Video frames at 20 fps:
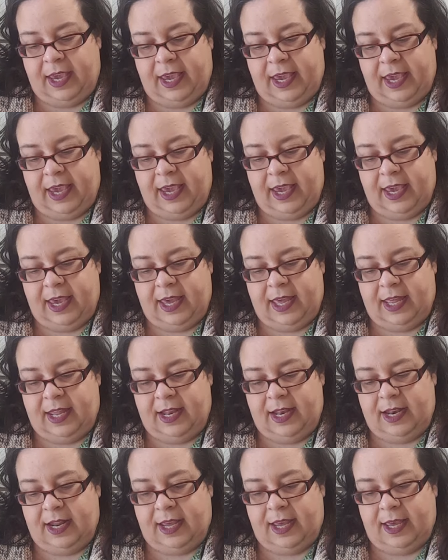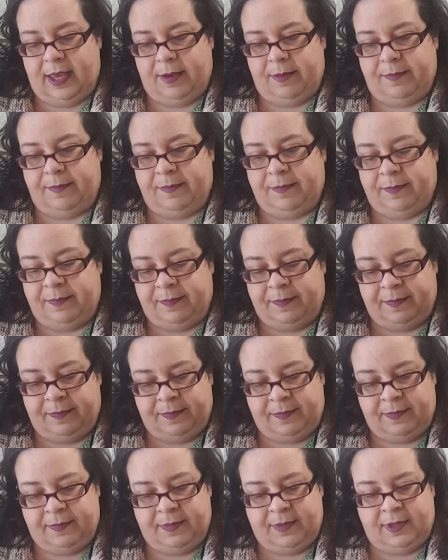and I
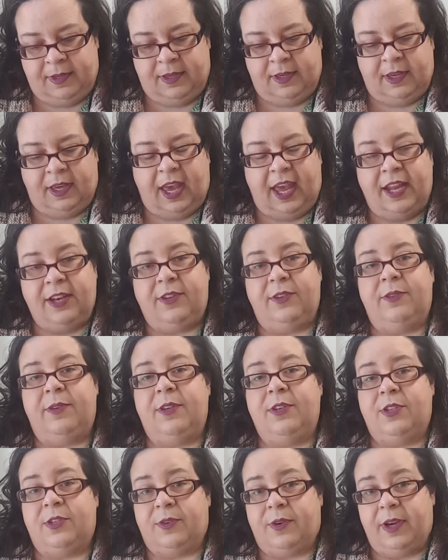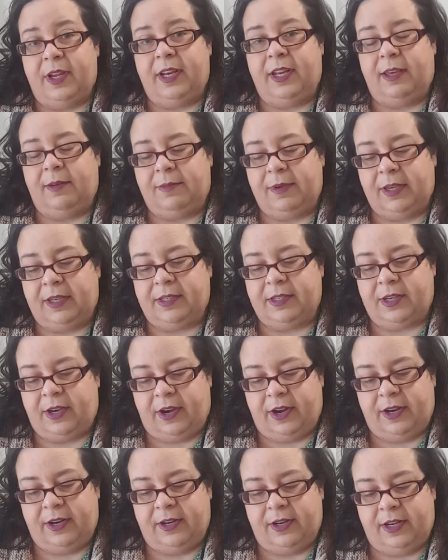do enjoy Knit Picks
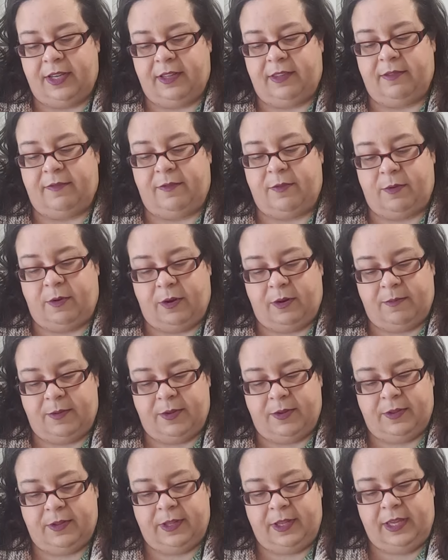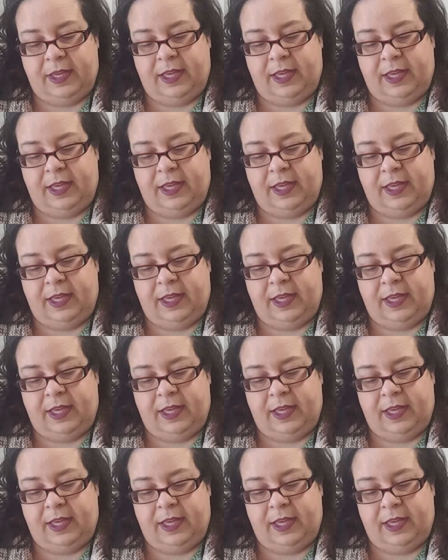yarn. It's affordable.